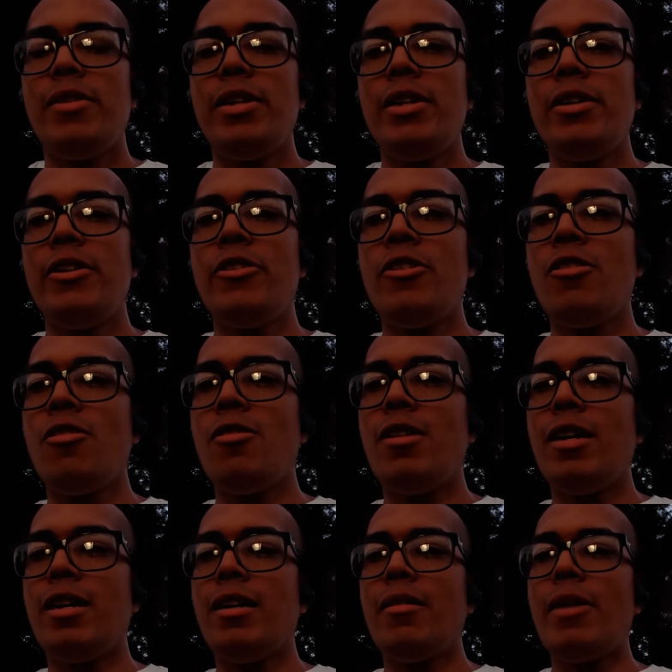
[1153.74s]

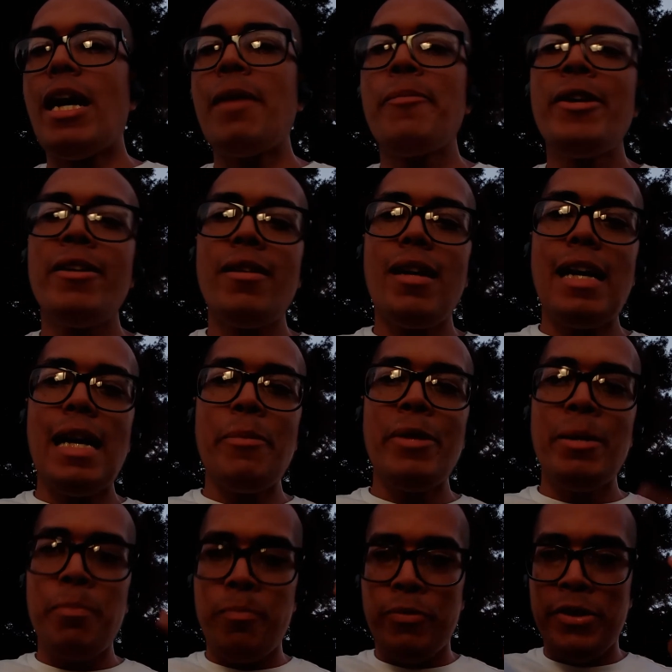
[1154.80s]
I've
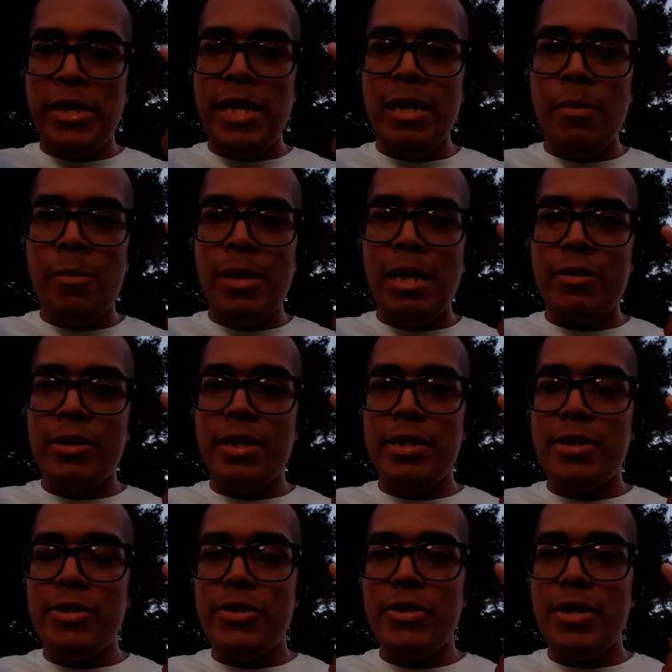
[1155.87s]
been thinking about
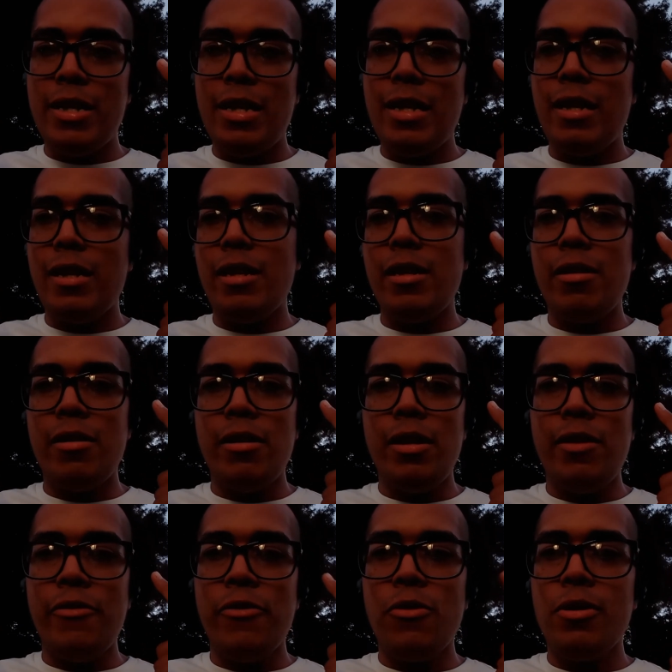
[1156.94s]
this
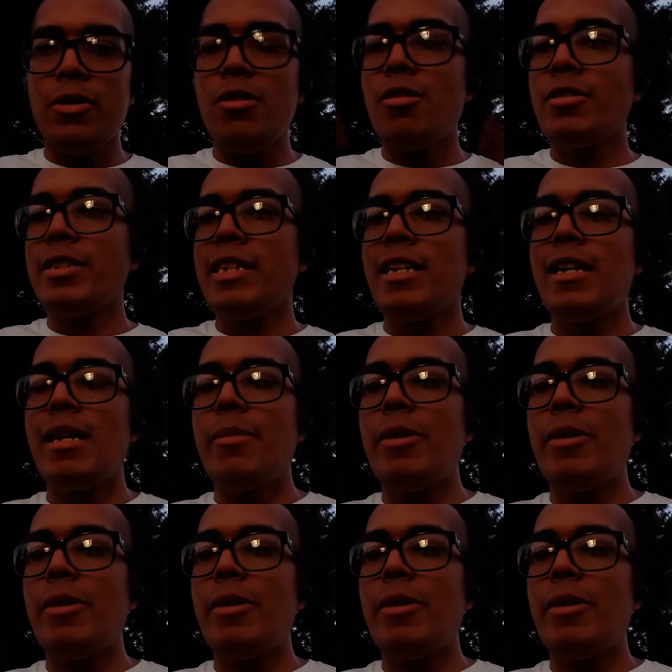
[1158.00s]
for a long time.